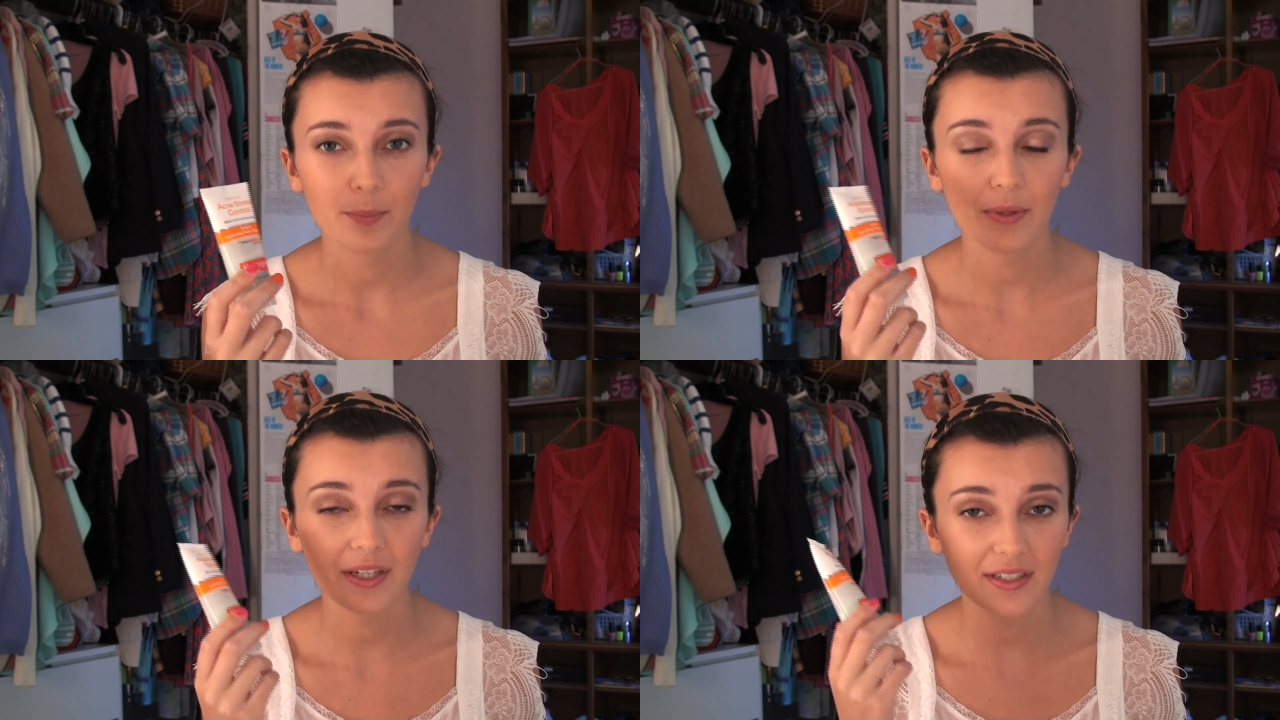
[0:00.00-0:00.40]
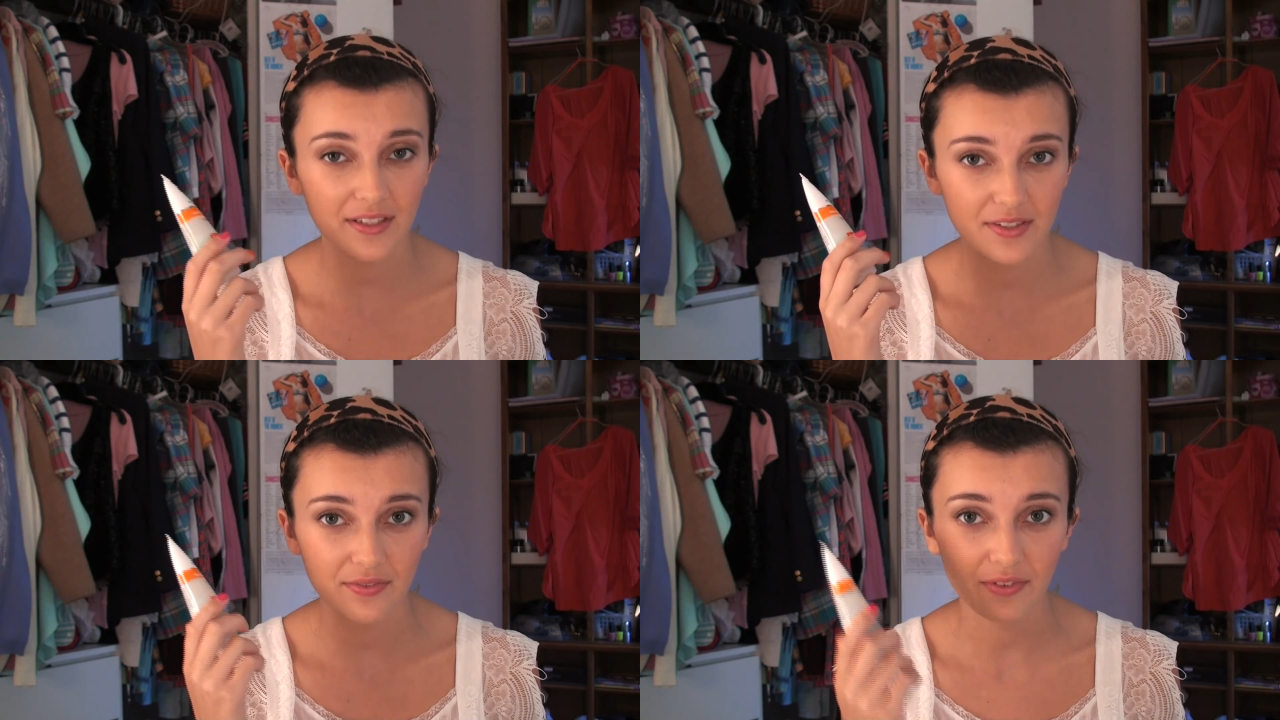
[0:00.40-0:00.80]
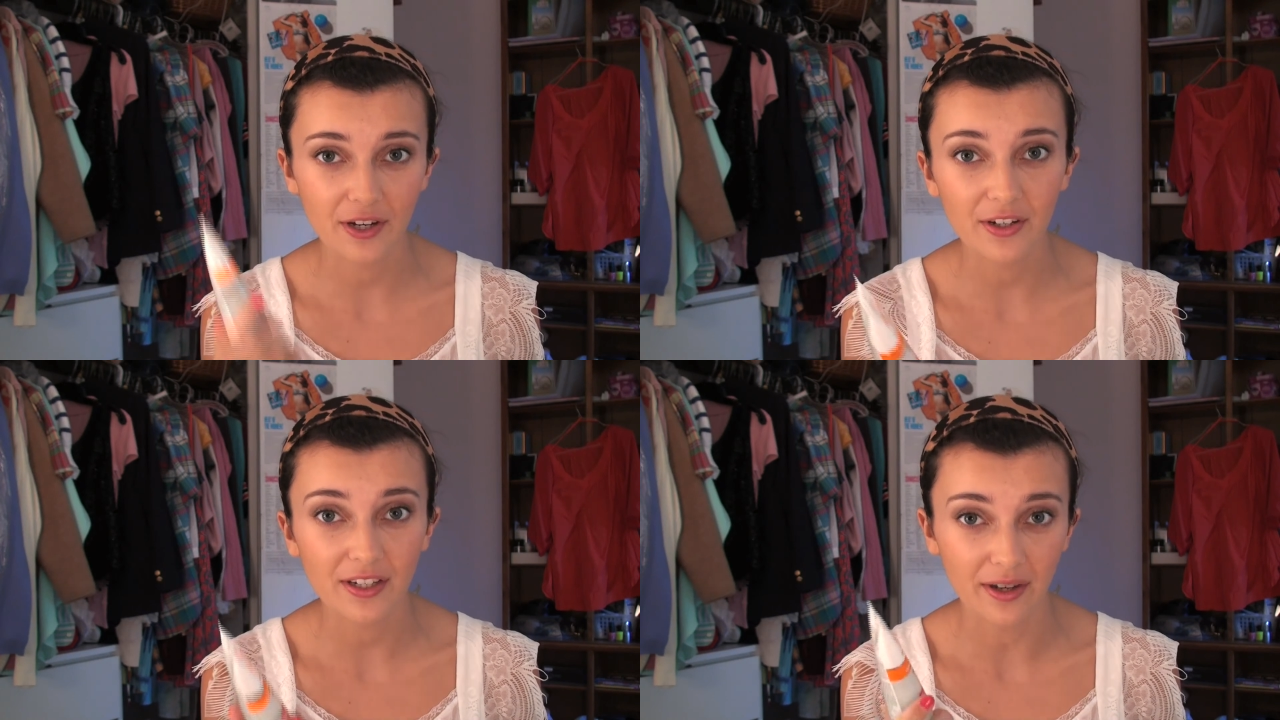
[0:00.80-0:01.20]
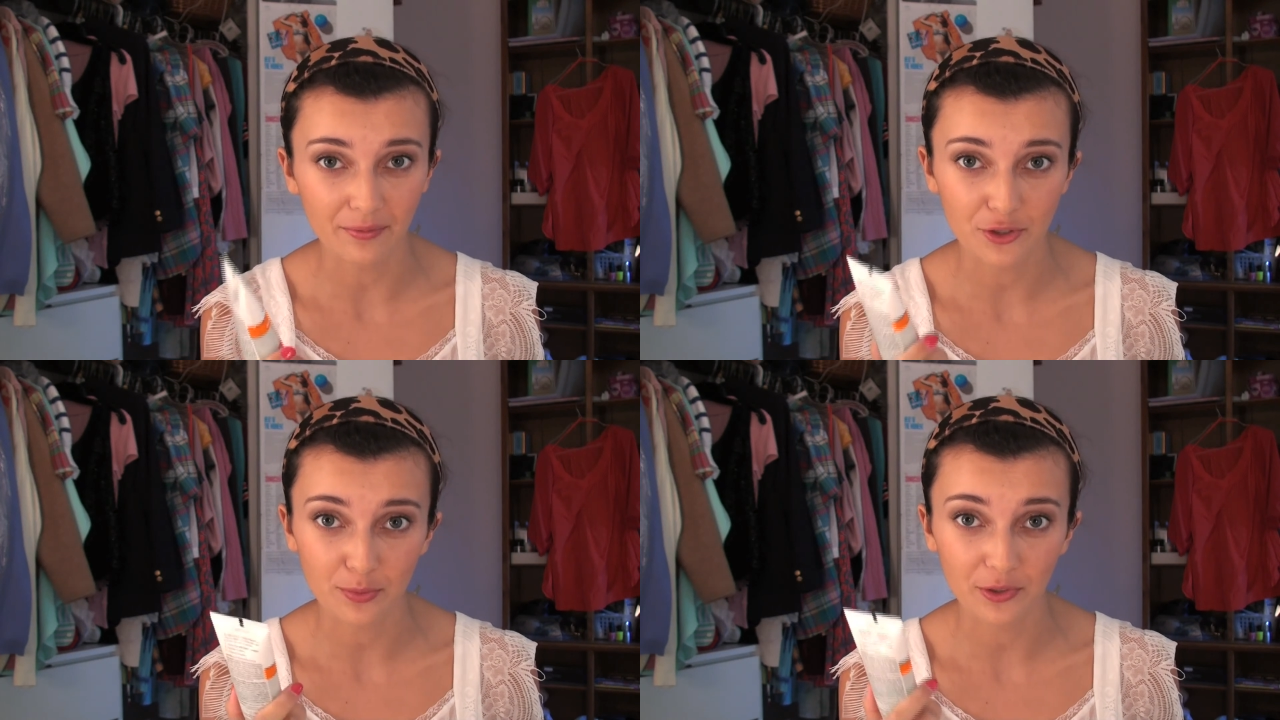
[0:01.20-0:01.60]
but it's very
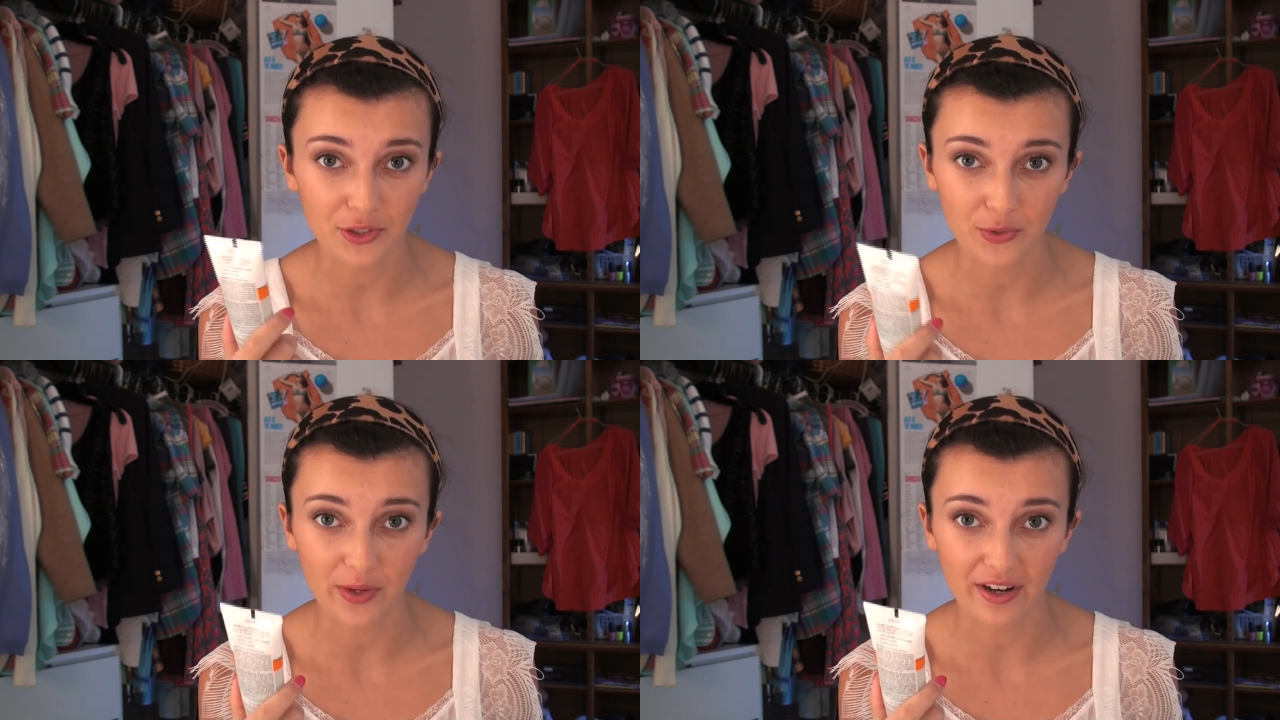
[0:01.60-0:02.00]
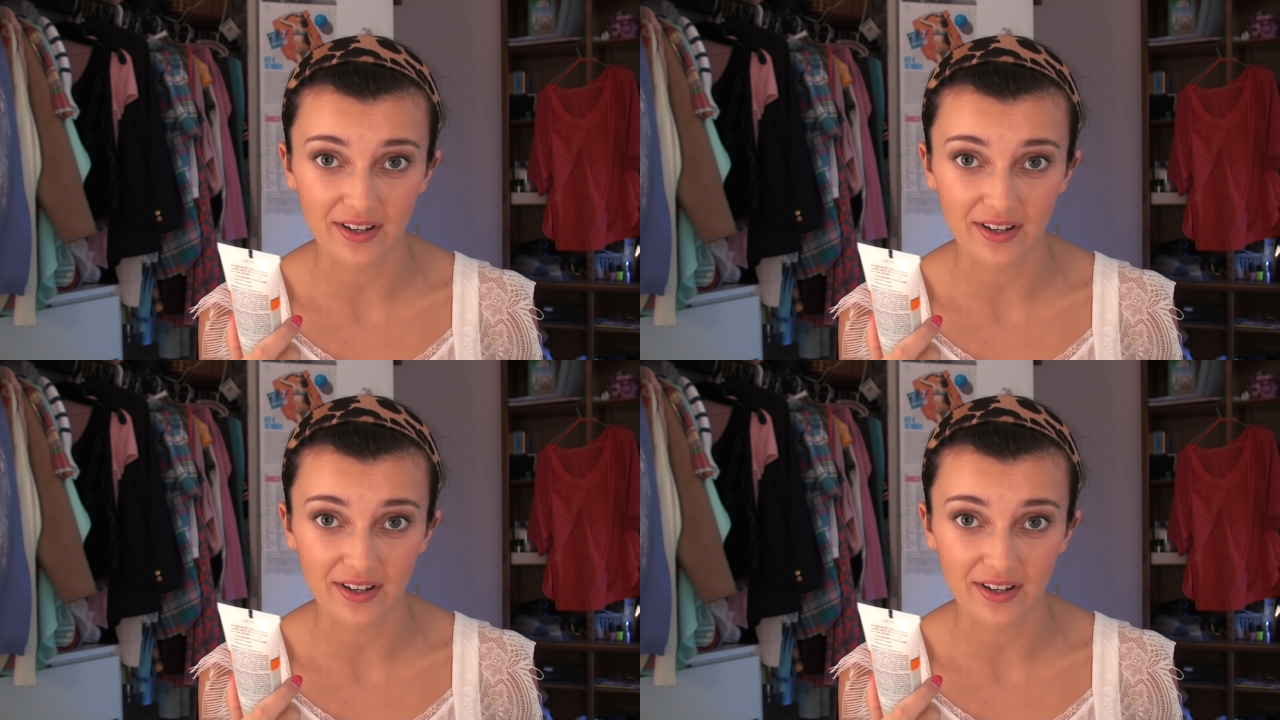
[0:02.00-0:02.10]
comfortable to wear